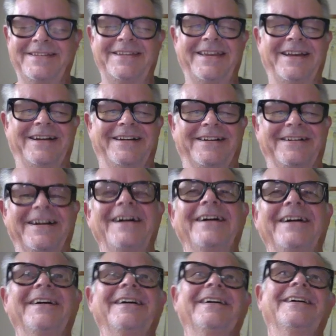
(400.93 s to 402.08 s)
Yeah,
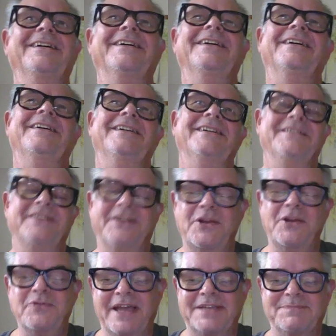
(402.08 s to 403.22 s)
they
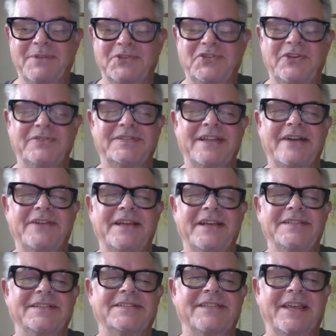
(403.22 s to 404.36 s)
don't get as much use
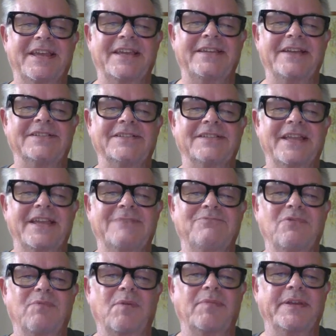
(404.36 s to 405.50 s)
nowadays as they
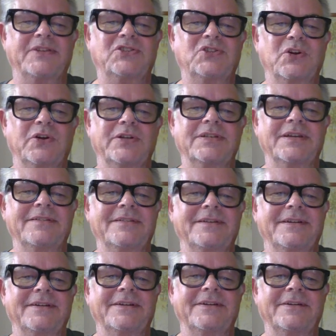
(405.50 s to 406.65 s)
probably should.
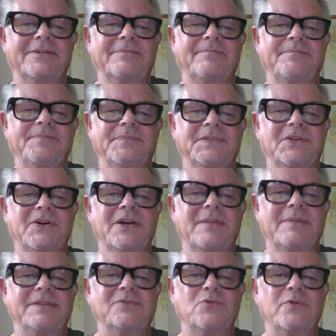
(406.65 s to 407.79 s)
Time
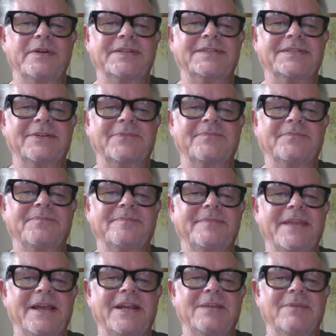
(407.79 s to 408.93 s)
is always
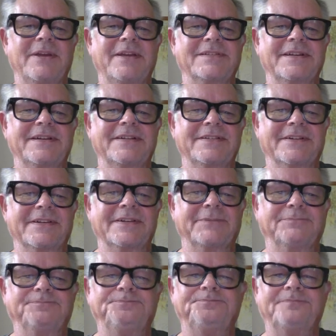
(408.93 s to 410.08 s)
the enemy, isn't it? I don't know.
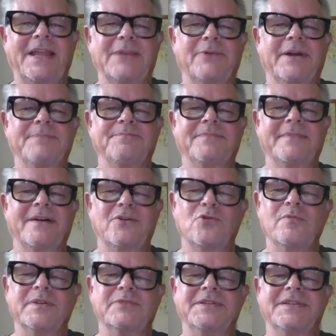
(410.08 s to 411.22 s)
Anyway, I
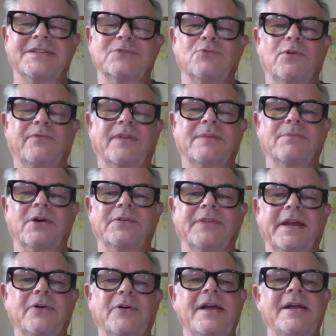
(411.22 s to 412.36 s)
almost went into waffling mode
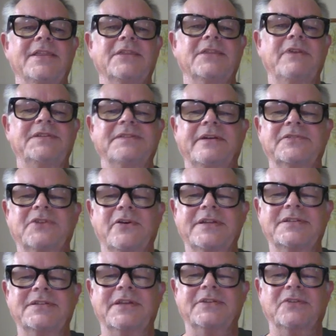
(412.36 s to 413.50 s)
now. The reason I was going
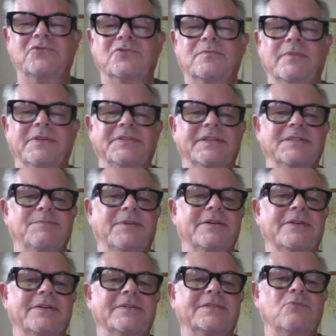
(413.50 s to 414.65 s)
into those instruments is
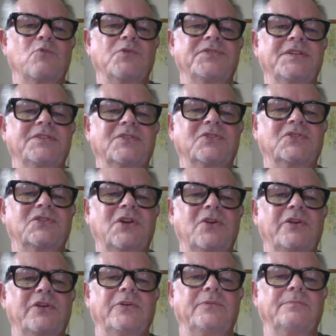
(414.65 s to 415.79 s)
because I wanted to show you,